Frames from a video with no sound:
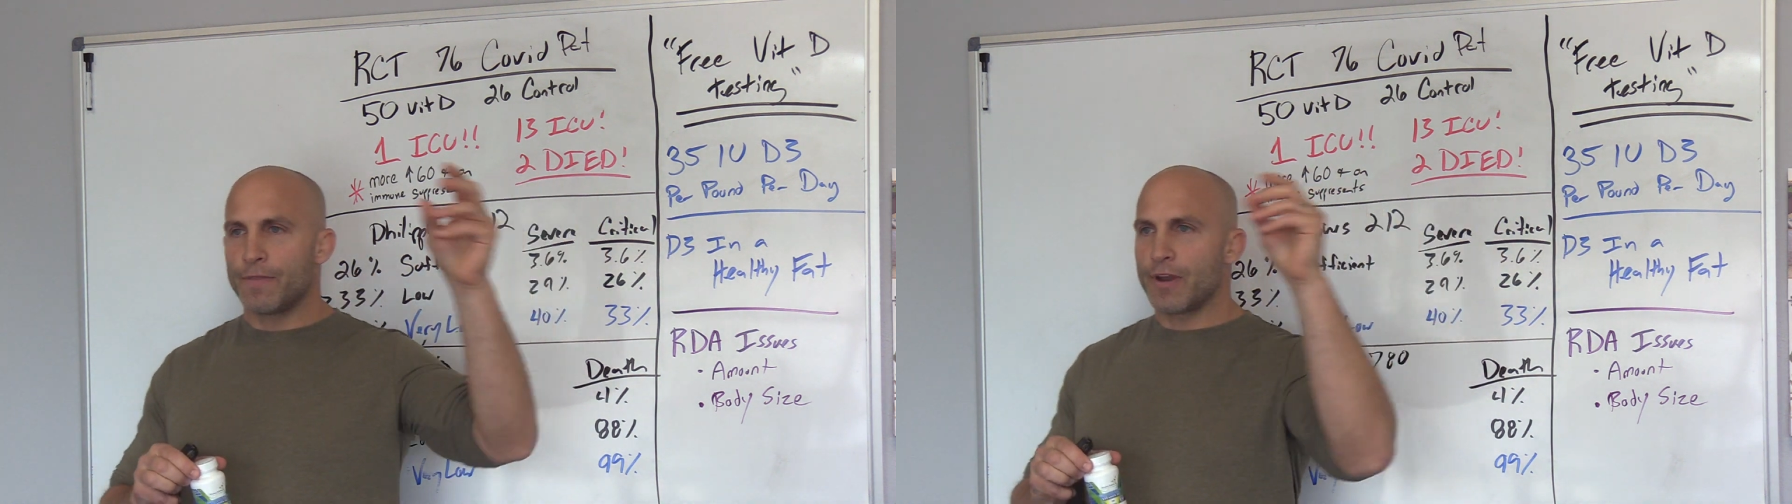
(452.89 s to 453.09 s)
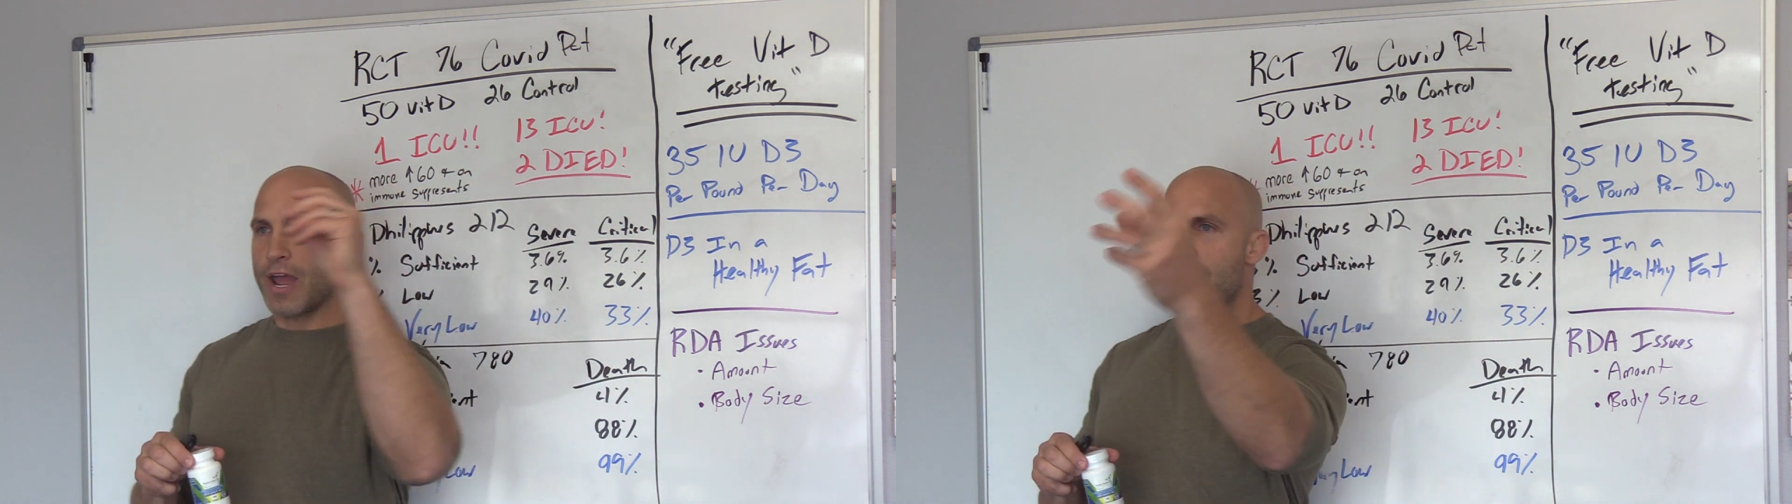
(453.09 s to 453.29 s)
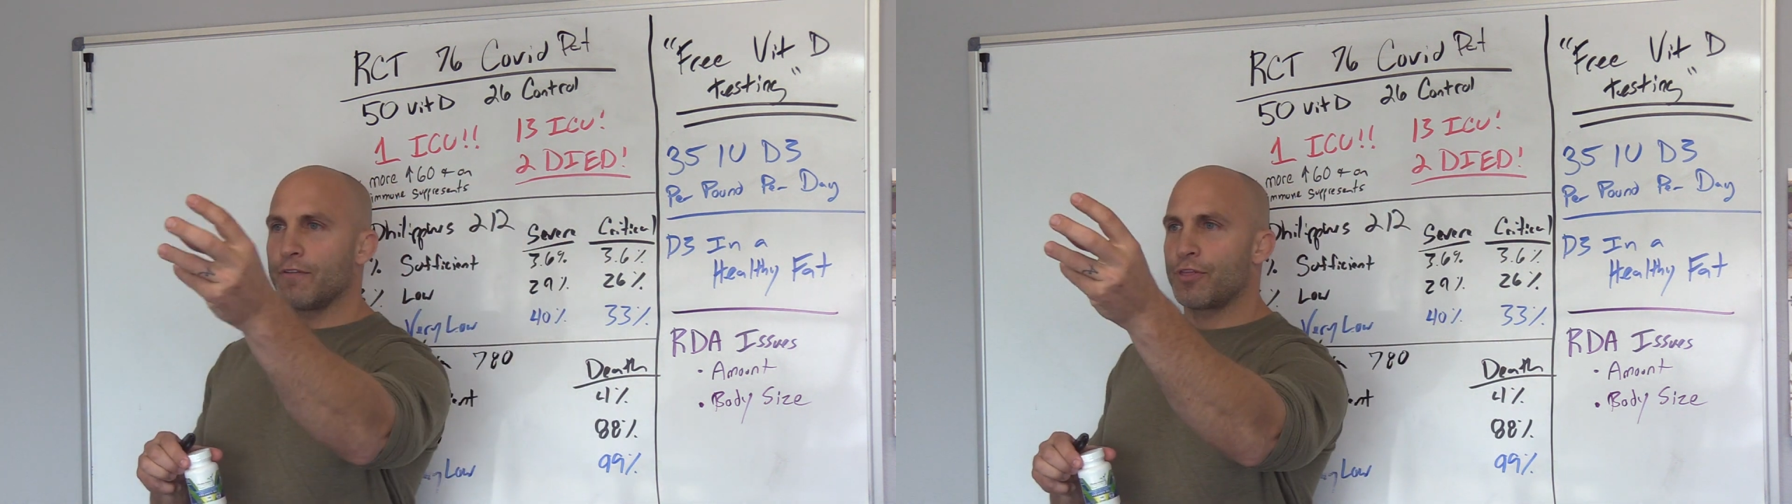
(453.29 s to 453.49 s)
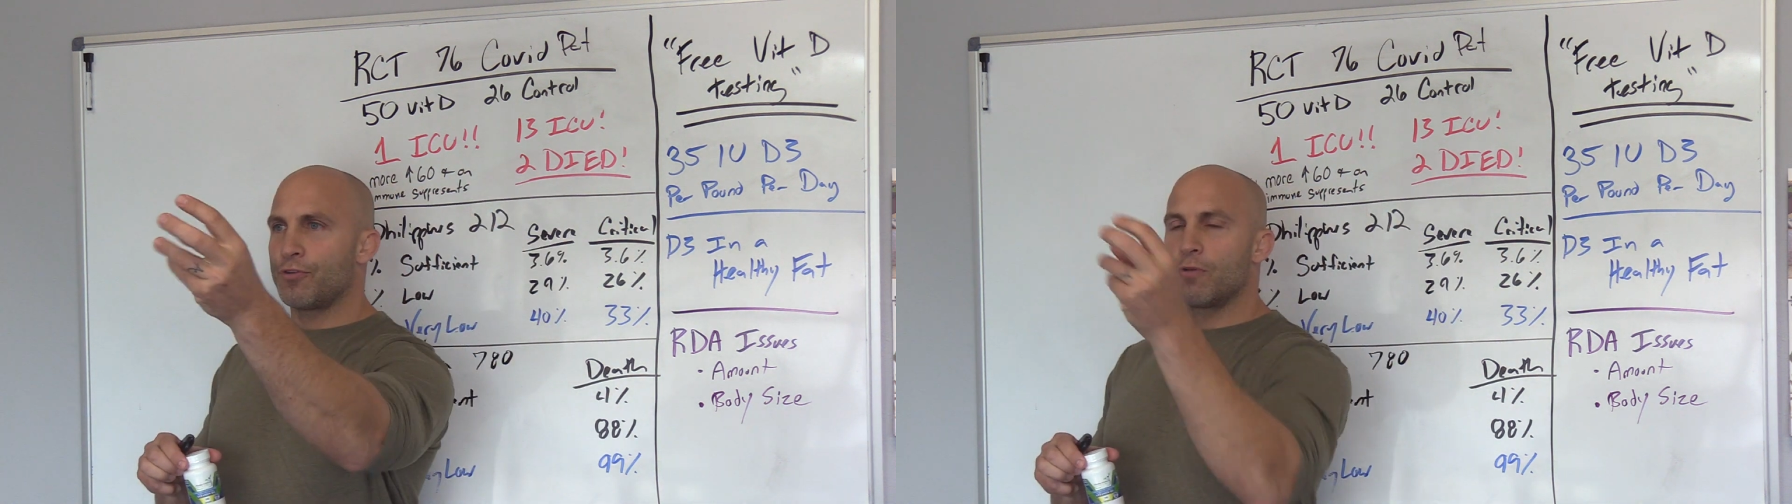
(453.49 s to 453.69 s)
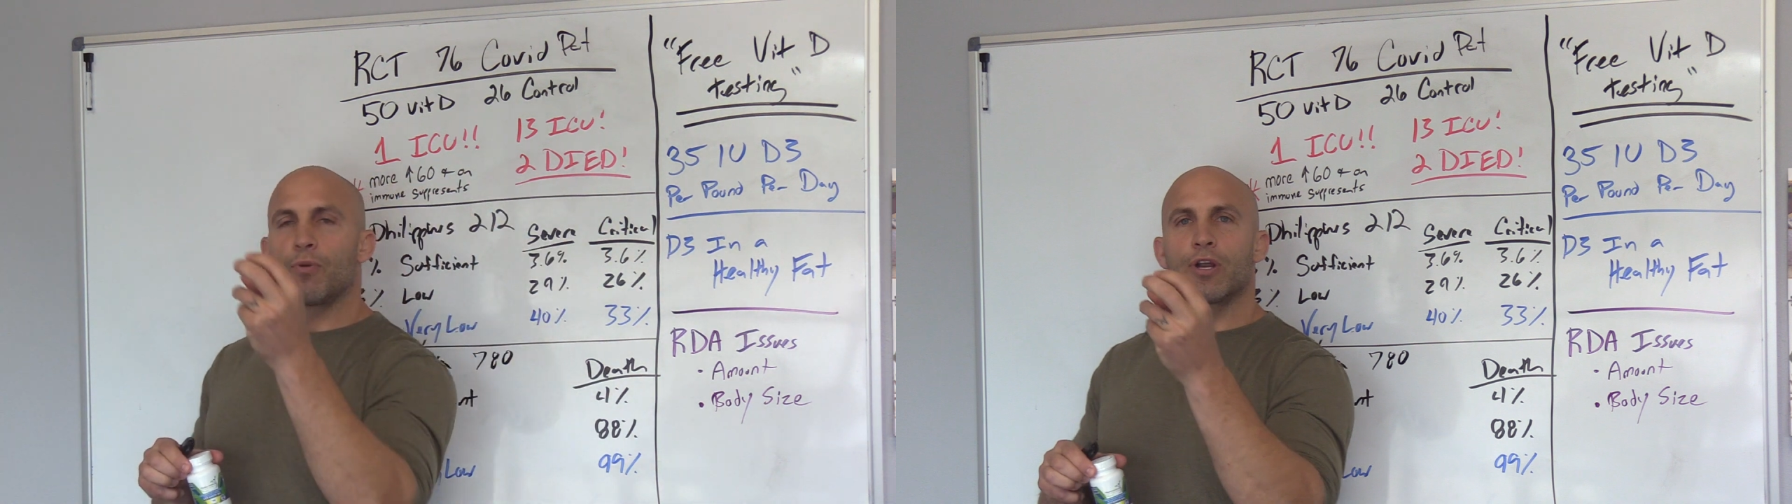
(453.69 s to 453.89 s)
then I have it
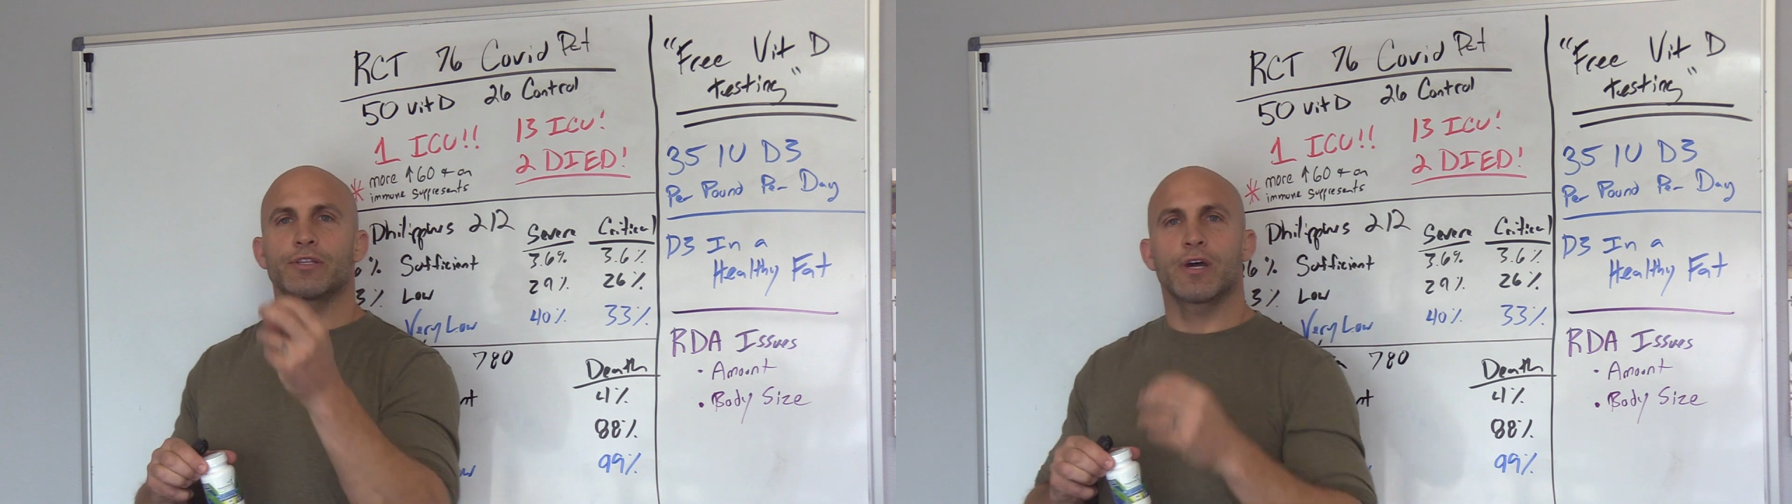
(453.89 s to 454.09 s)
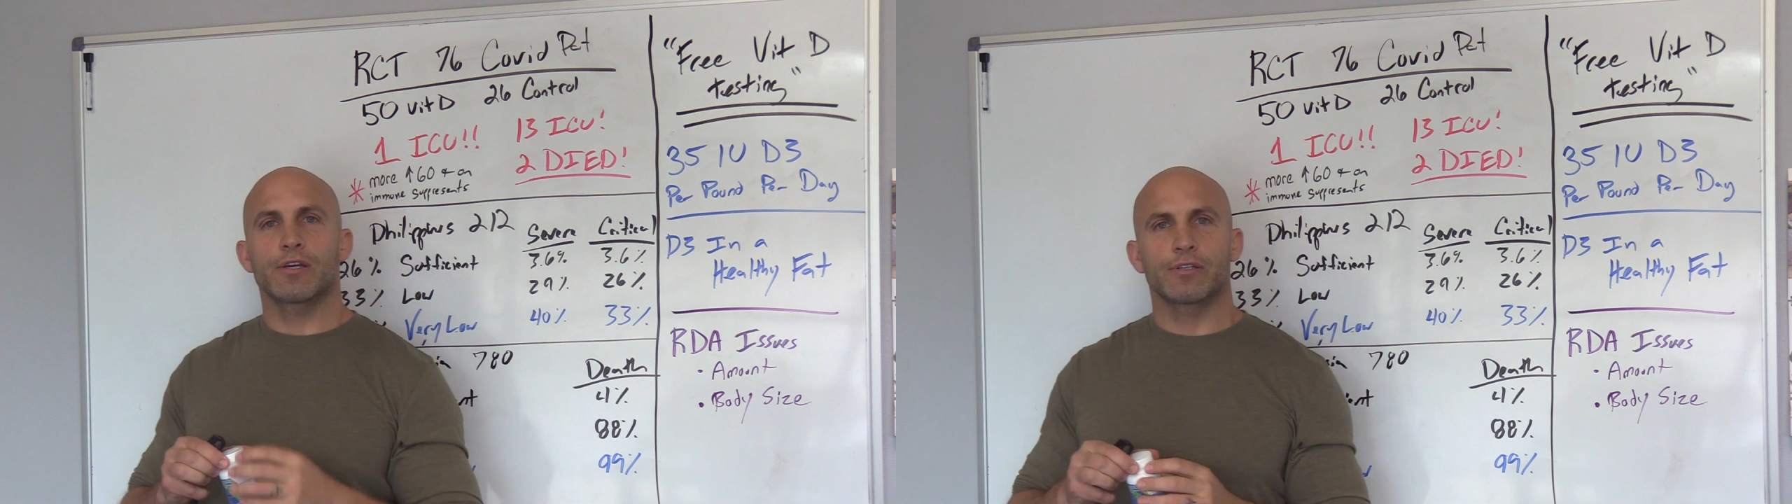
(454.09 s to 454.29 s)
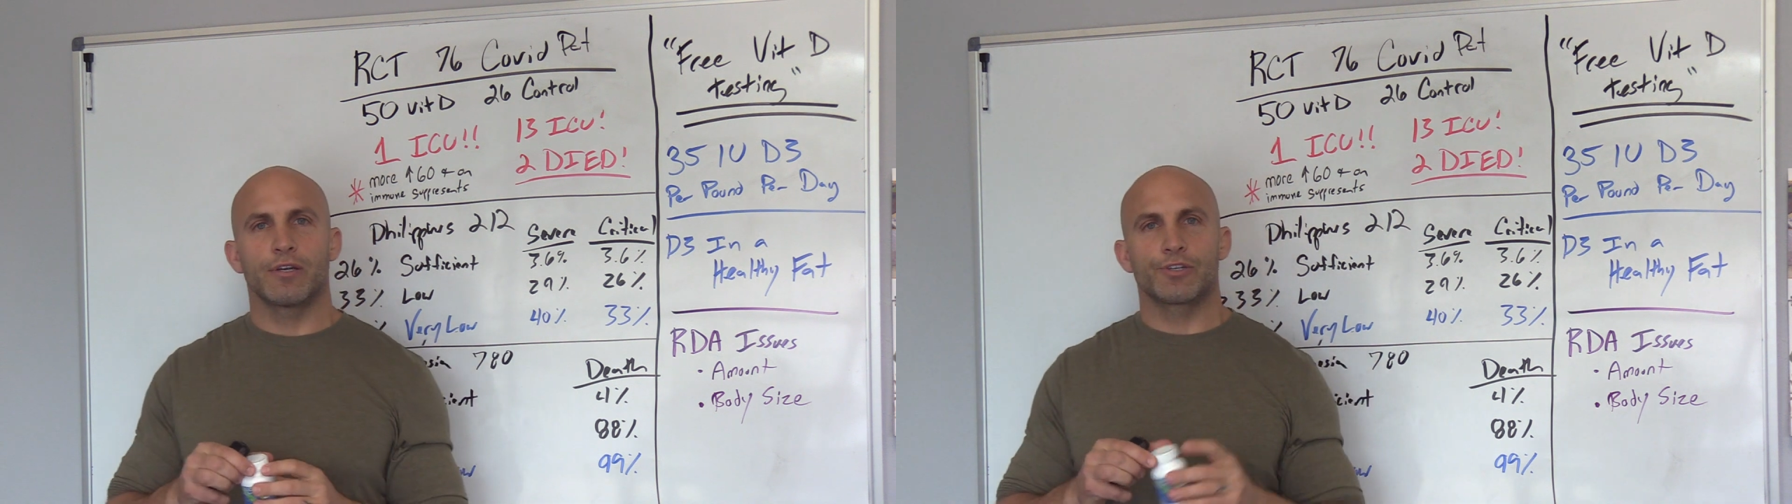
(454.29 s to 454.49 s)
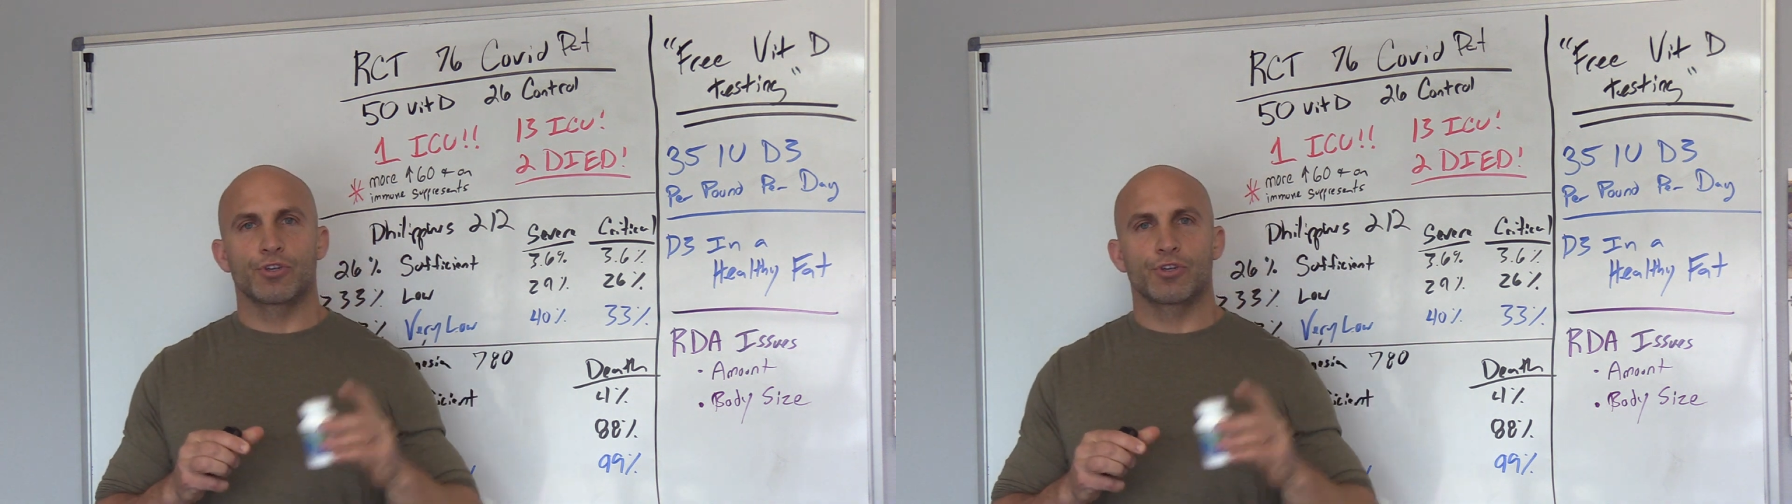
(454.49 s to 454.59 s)
third party tested,